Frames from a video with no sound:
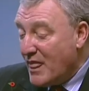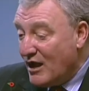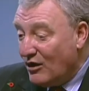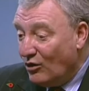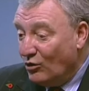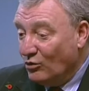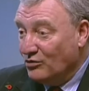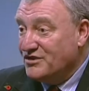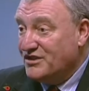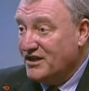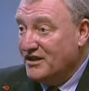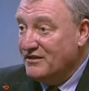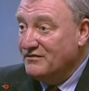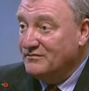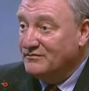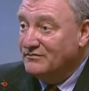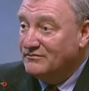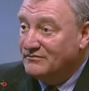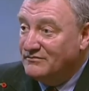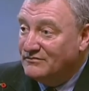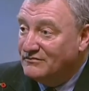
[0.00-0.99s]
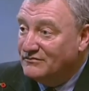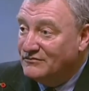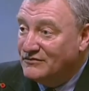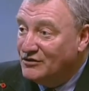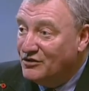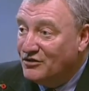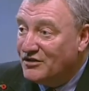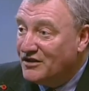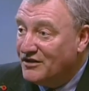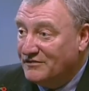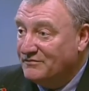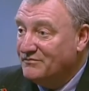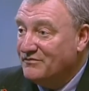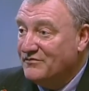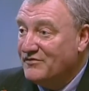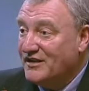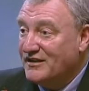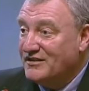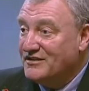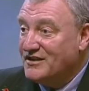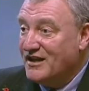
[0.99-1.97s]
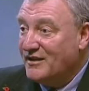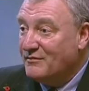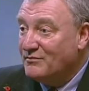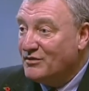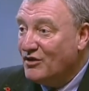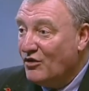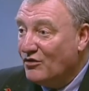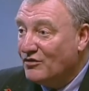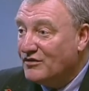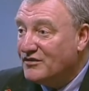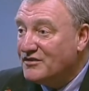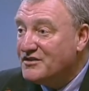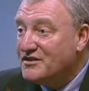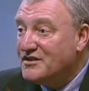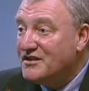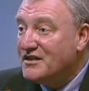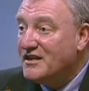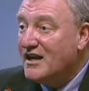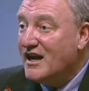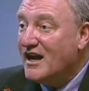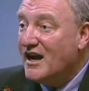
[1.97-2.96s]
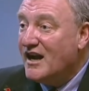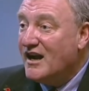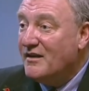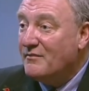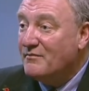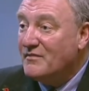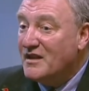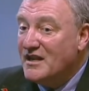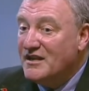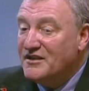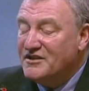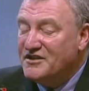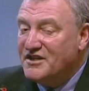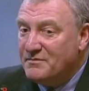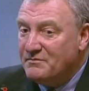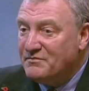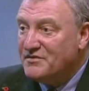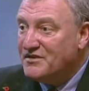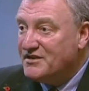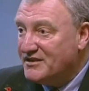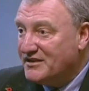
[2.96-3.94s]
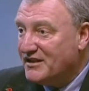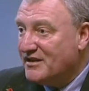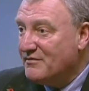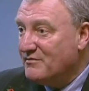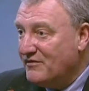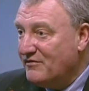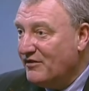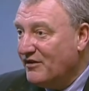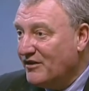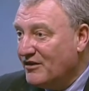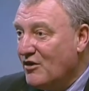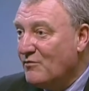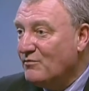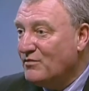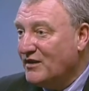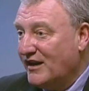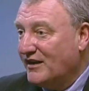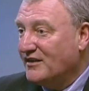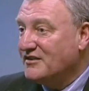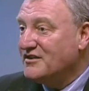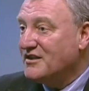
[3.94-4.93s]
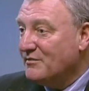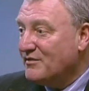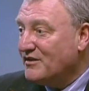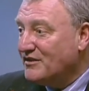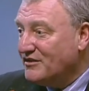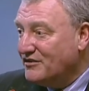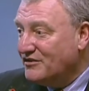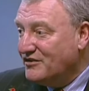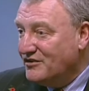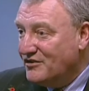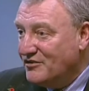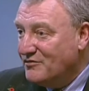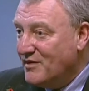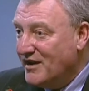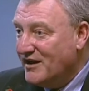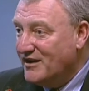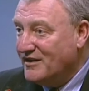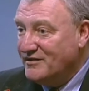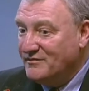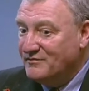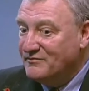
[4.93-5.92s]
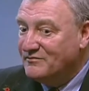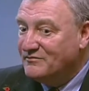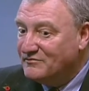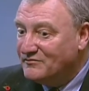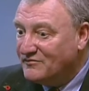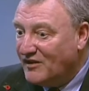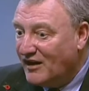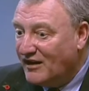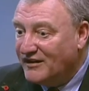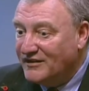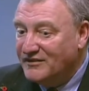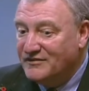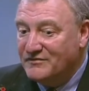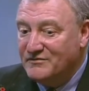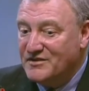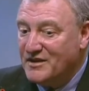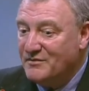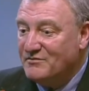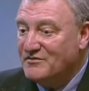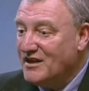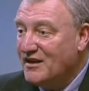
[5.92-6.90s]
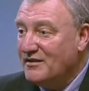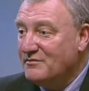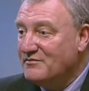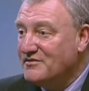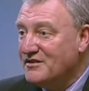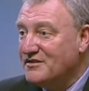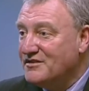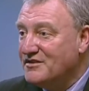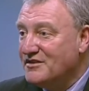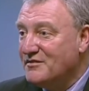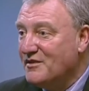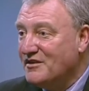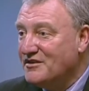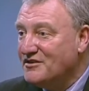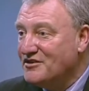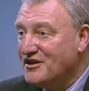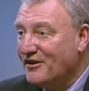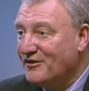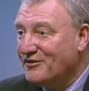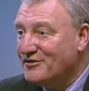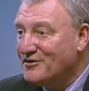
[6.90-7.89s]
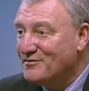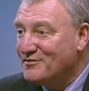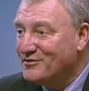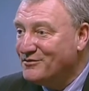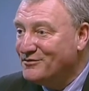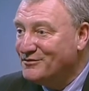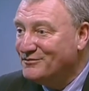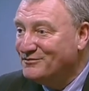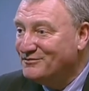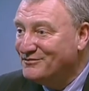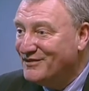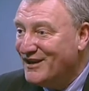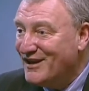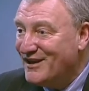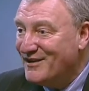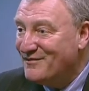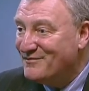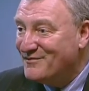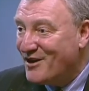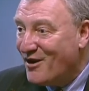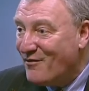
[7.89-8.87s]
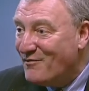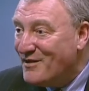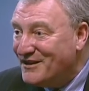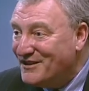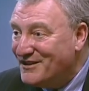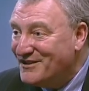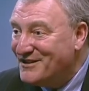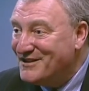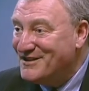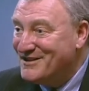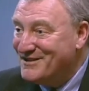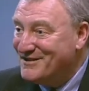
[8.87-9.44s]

Also, look at things like blogs. SIPs can be very complex. I mean, you may find sometimes there's some uncharitable comments.